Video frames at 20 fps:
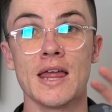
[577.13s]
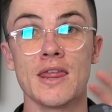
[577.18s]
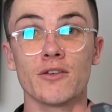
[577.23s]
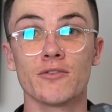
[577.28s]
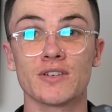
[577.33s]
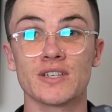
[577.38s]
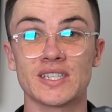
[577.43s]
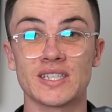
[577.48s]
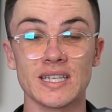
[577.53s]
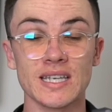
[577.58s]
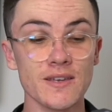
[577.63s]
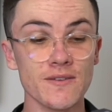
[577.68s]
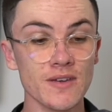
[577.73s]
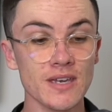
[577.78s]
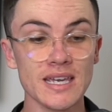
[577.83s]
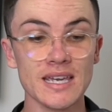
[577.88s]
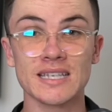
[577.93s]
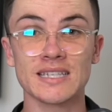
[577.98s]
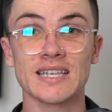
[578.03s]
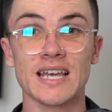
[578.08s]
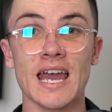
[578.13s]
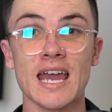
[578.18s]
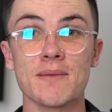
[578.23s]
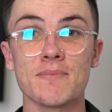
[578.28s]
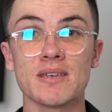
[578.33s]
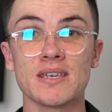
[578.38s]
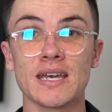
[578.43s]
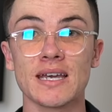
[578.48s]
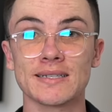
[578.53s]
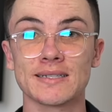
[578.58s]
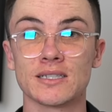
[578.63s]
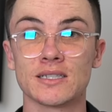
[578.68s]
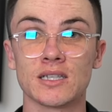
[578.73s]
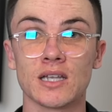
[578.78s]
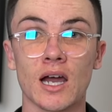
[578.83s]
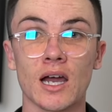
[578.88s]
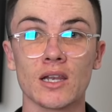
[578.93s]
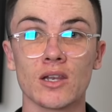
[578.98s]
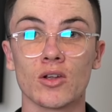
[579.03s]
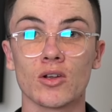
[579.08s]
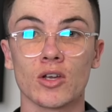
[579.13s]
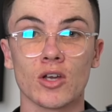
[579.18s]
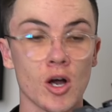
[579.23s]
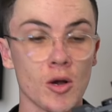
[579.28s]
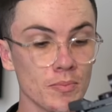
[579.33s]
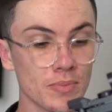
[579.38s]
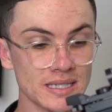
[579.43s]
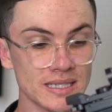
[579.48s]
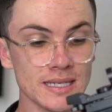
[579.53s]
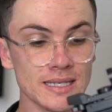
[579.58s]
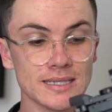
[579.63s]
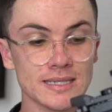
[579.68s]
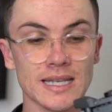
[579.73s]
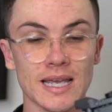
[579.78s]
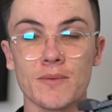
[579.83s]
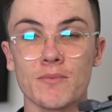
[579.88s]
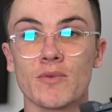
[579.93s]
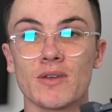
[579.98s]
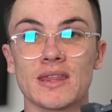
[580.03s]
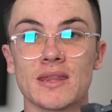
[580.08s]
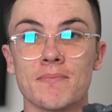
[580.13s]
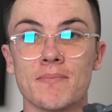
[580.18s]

The receiver is ABS nylon composite, same with the